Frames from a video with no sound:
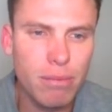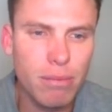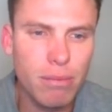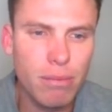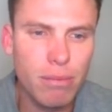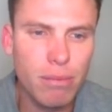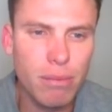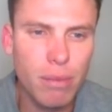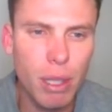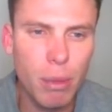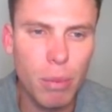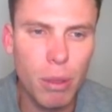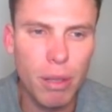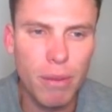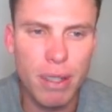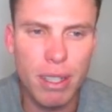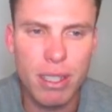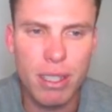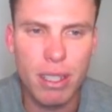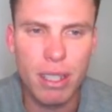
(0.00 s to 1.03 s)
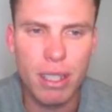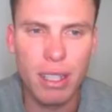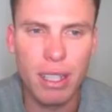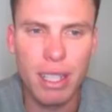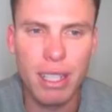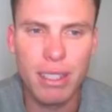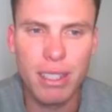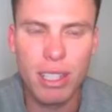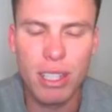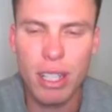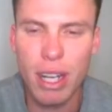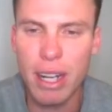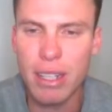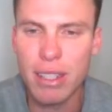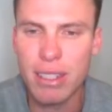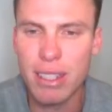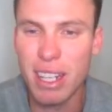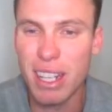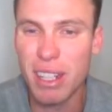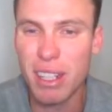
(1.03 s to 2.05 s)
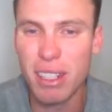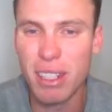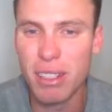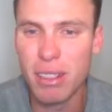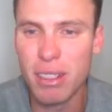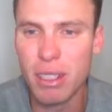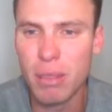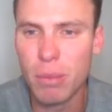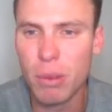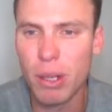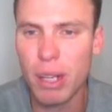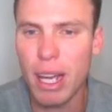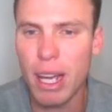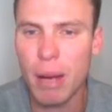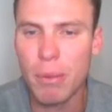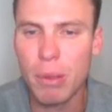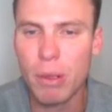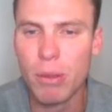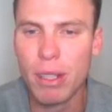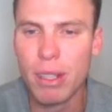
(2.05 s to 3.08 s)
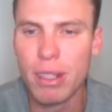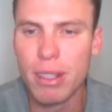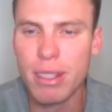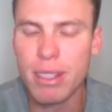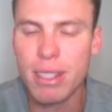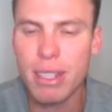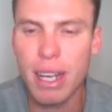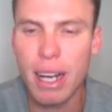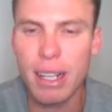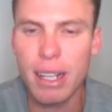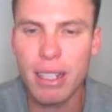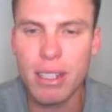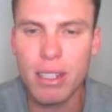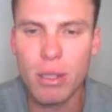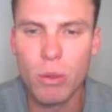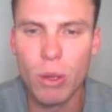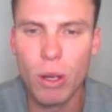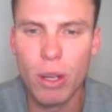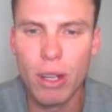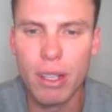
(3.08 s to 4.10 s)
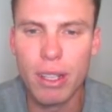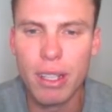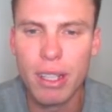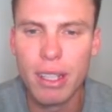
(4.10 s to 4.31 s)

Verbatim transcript: you know, pretty much the the interchanges that you, you're pretty happy with the starting squad.